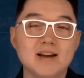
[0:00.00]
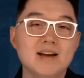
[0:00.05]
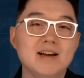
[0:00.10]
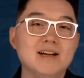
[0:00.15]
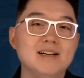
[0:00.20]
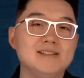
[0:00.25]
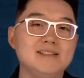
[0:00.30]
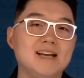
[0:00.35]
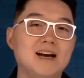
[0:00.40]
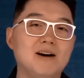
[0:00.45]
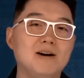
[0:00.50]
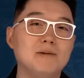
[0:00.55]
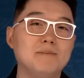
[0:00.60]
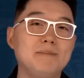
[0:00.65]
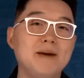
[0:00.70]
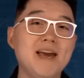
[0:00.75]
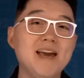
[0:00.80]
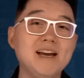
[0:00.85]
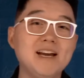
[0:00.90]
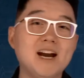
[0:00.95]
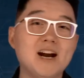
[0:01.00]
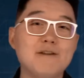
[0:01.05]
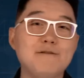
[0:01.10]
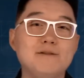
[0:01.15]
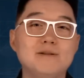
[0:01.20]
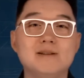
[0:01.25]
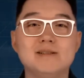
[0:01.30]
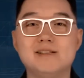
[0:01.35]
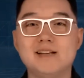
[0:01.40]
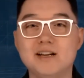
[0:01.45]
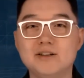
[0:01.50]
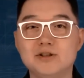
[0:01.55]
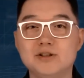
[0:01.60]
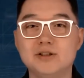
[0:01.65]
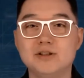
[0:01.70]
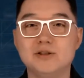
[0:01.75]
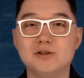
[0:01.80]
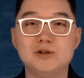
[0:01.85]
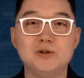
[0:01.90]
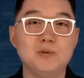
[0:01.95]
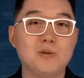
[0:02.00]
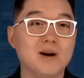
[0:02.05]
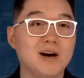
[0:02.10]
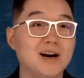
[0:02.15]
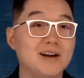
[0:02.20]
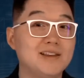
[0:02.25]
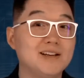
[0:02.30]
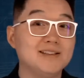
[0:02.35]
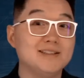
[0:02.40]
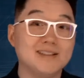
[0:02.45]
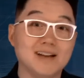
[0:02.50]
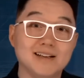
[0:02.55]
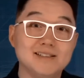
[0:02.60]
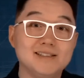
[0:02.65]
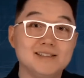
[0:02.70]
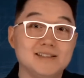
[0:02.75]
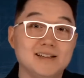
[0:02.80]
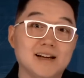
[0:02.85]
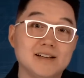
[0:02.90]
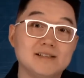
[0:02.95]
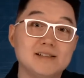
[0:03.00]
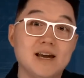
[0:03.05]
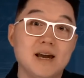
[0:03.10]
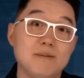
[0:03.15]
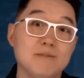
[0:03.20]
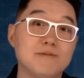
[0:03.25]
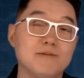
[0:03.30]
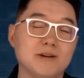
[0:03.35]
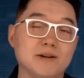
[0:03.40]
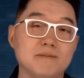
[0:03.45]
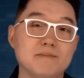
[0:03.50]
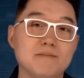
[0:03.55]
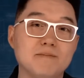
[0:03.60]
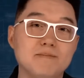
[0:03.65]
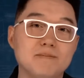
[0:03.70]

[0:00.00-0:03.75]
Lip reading: Now pay careful attention to where the 19x came from.